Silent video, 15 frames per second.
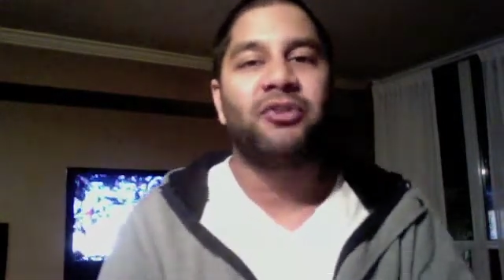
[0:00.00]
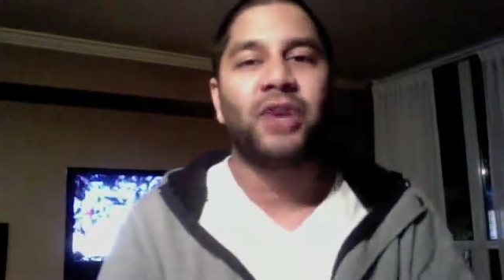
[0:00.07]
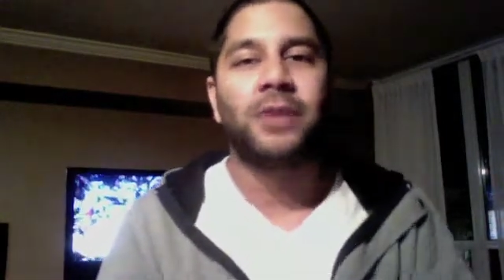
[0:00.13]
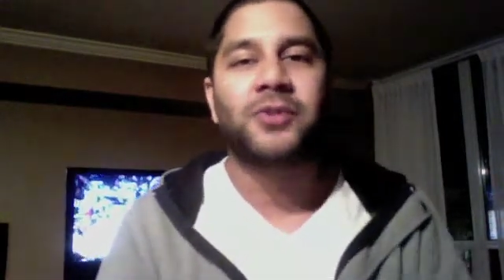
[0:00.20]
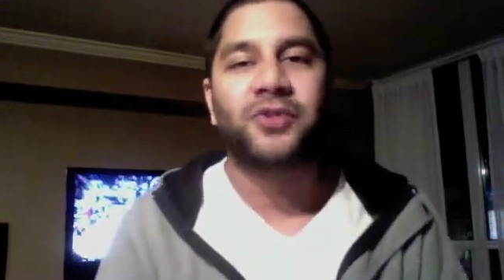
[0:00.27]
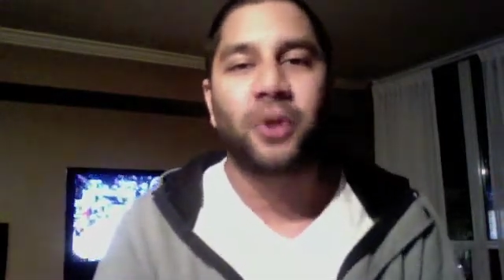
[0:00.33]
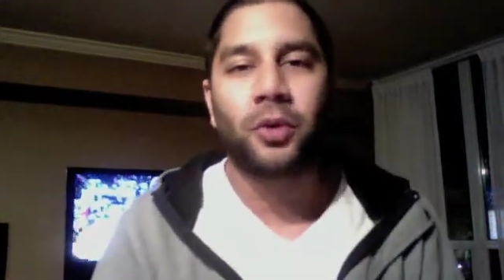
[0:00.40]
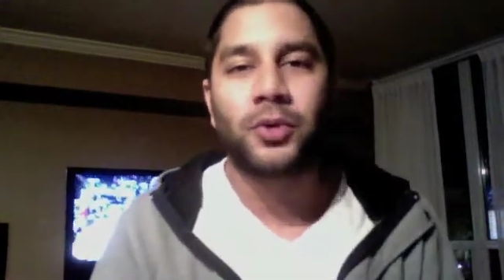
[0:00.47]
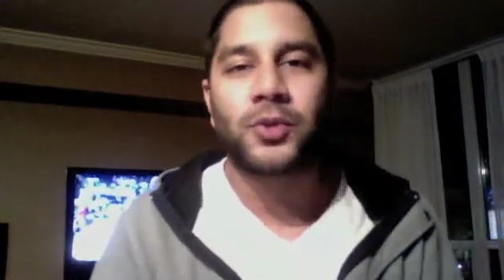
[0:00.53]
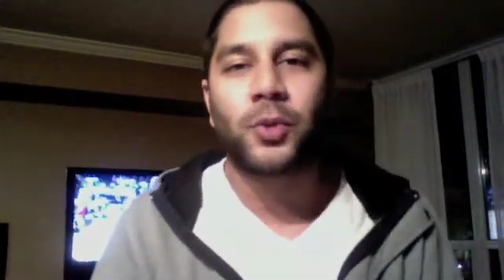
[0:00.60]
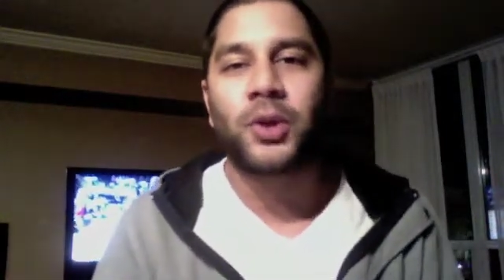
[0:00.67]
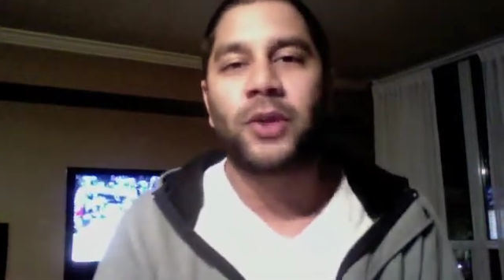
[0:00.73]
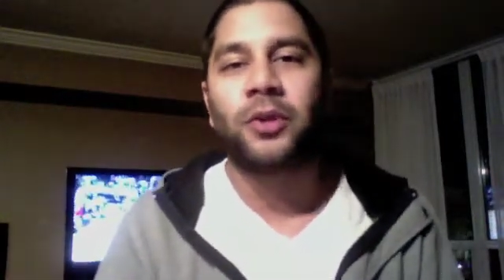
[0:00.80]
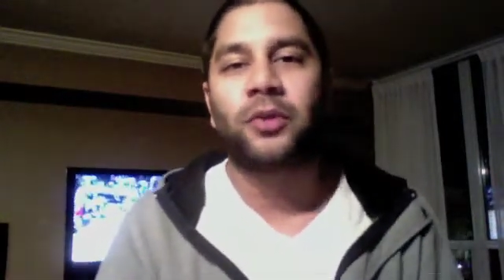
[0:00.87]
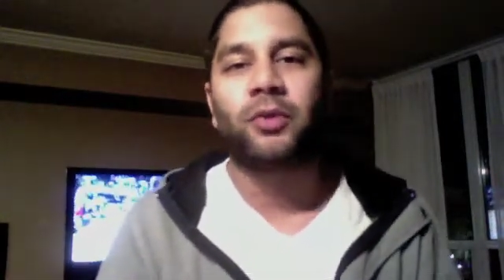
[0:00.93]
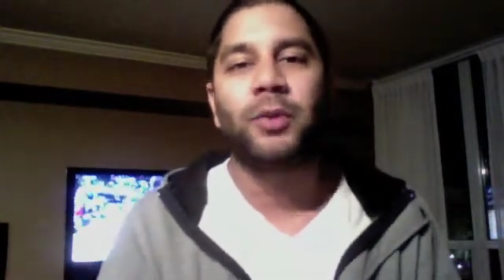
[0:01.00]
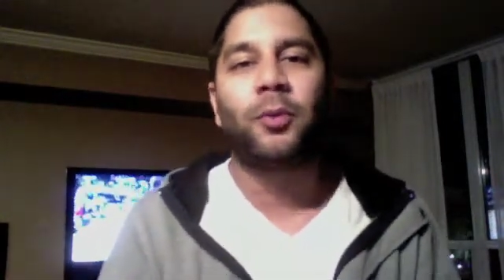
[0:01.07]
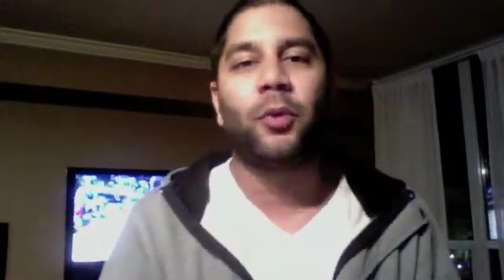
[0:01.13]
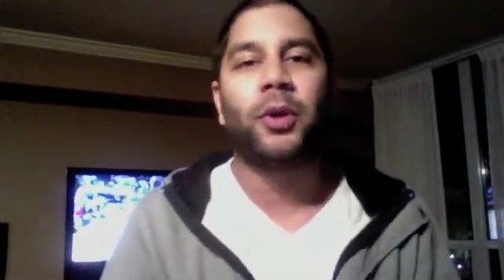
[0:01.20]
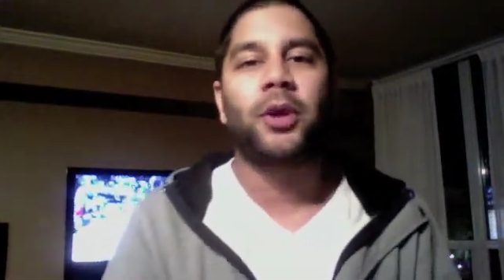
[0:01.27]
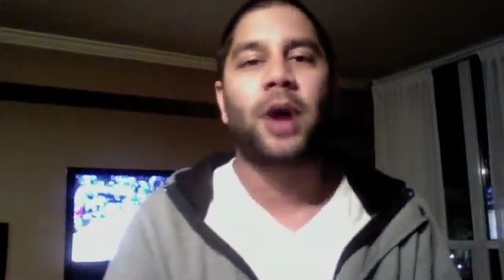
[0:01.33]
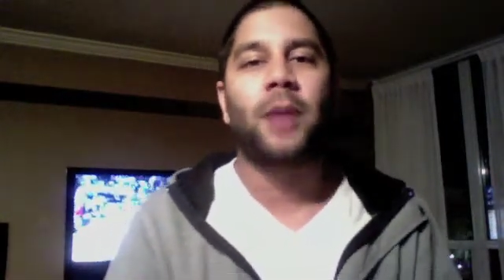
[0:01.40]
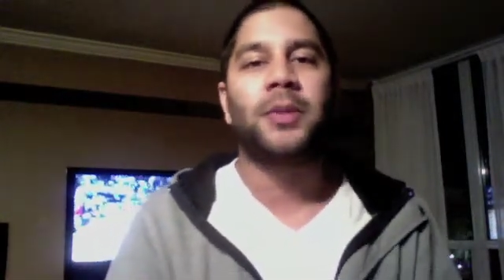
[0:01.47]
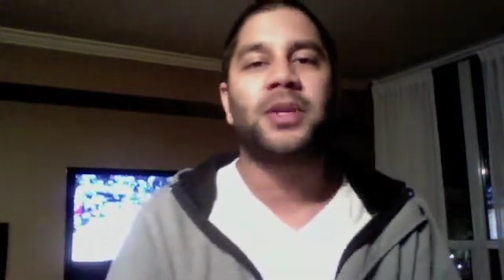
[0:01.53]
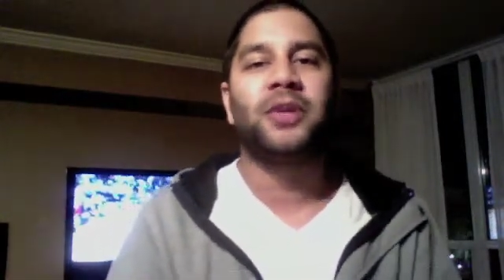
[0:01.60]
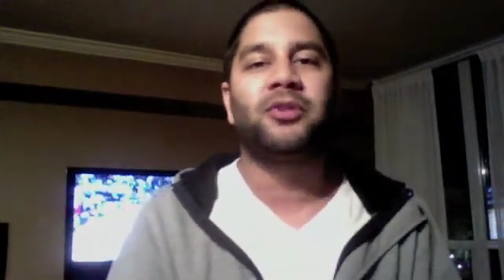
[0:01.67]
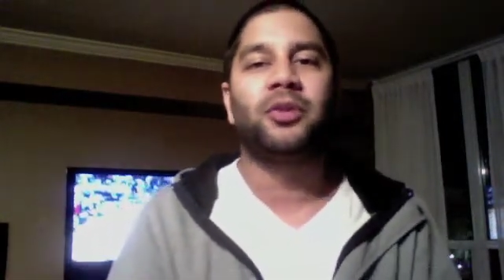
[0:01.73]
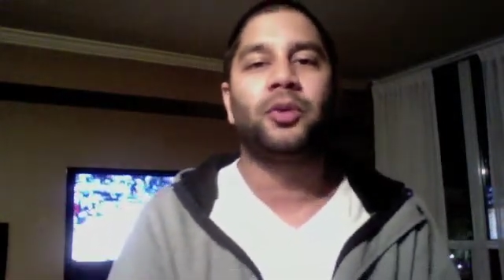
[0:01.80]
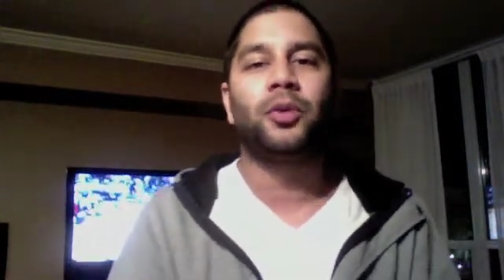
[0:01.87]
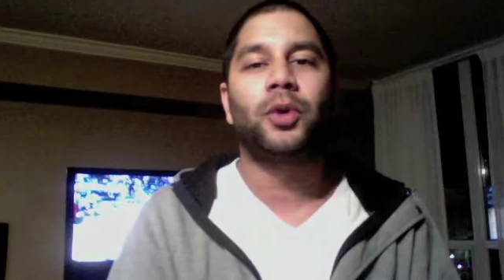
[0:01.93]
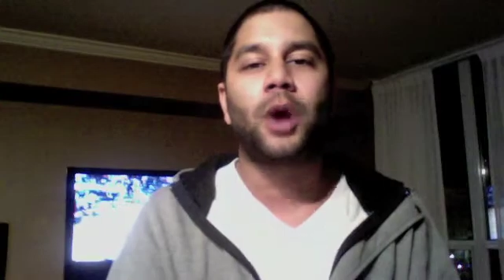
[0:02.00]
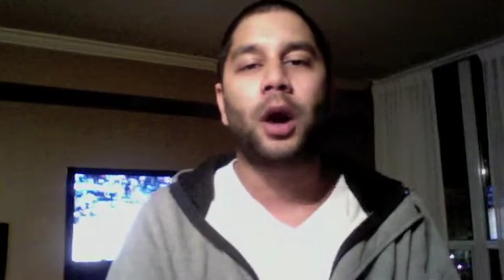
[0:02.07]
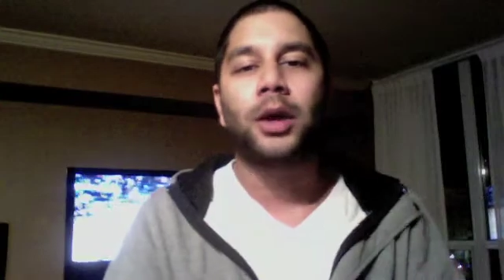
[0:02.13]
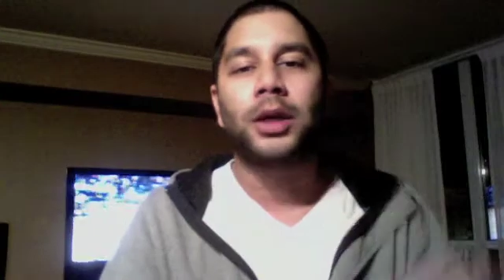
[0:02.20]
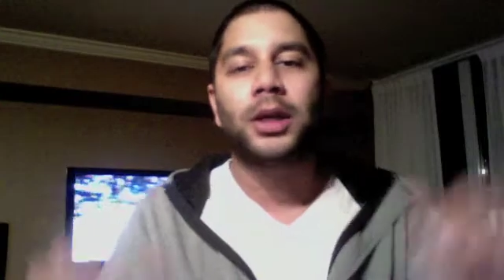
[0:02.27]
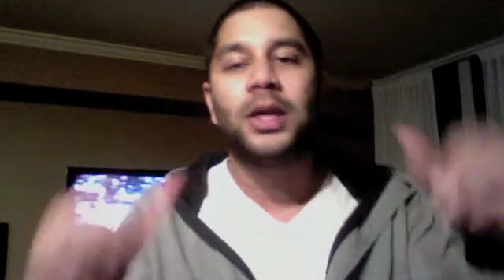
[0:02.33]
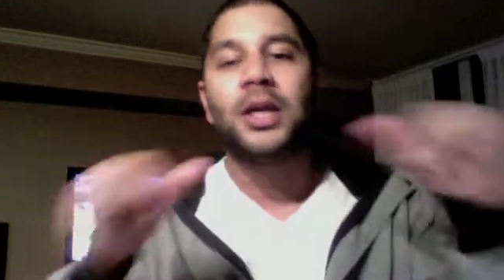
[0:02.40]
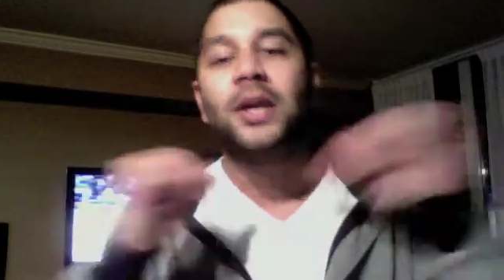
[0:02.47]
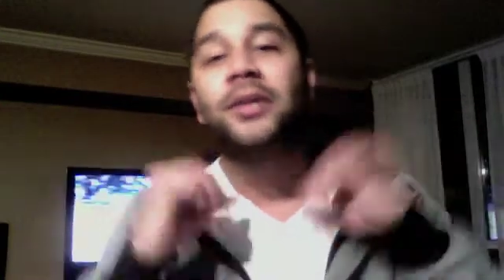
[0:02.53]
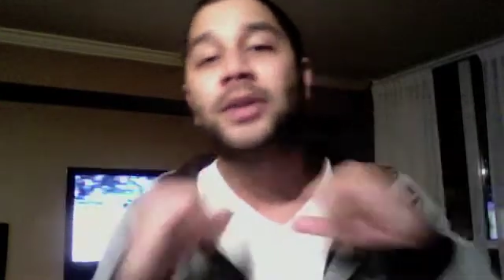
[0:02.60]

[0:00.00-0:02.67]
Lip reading: James Jones winning the three-point competition. Who called it?